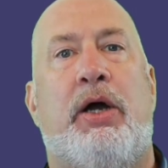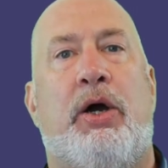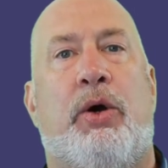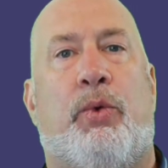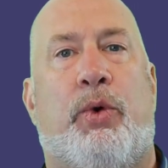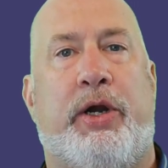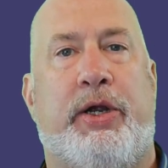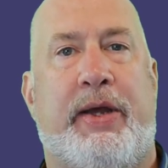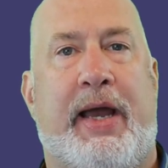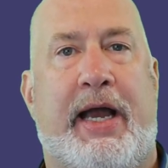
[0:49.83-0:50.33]

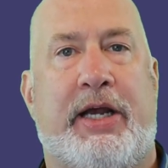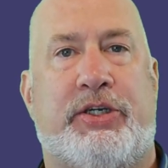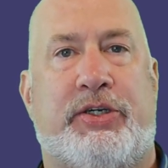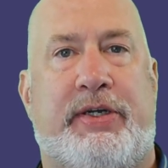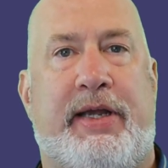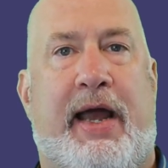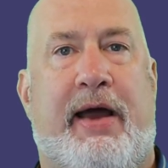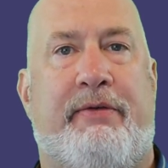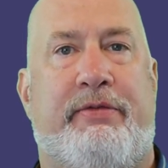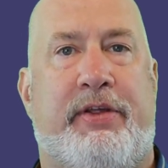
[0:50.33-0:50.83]
where you
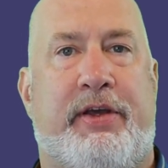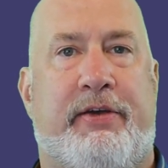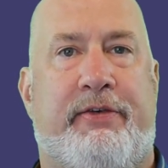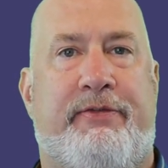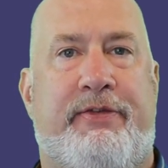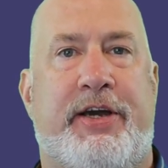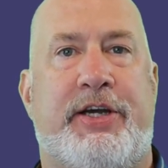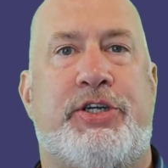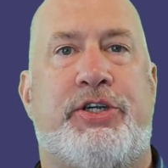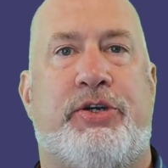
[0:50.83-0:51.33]
actually have the
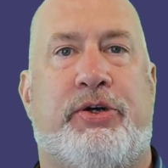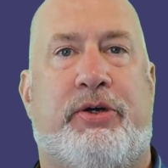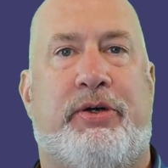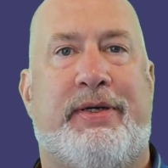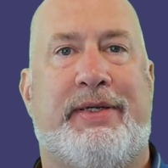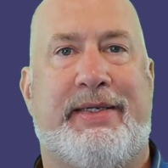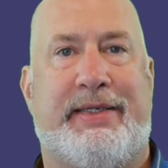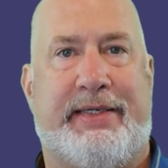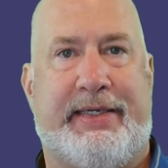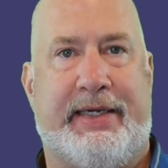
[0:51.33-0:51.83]

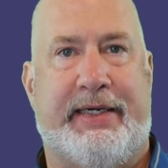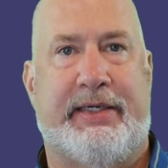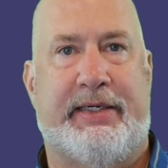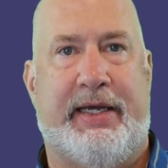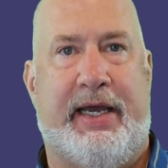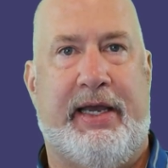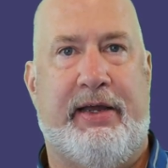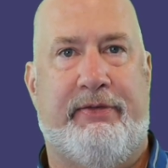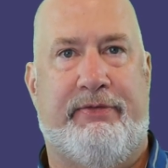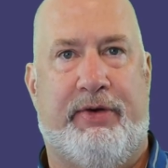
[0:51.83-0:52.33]
official
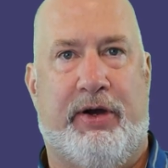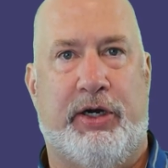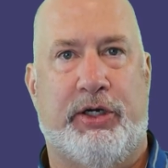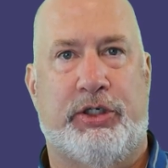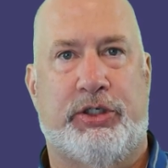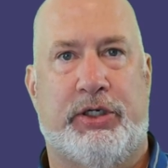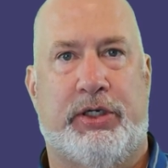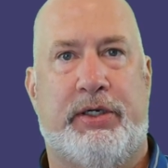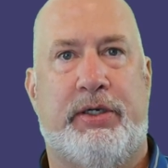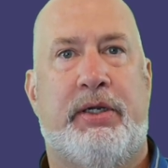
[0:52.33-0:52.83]
dictate
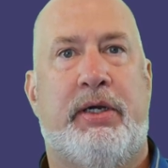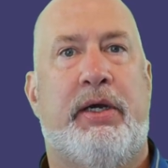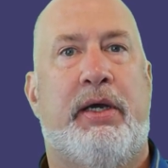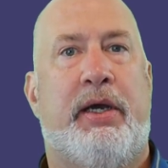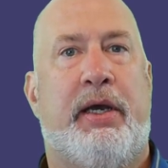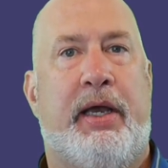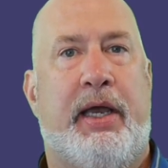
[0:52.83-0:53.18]
function.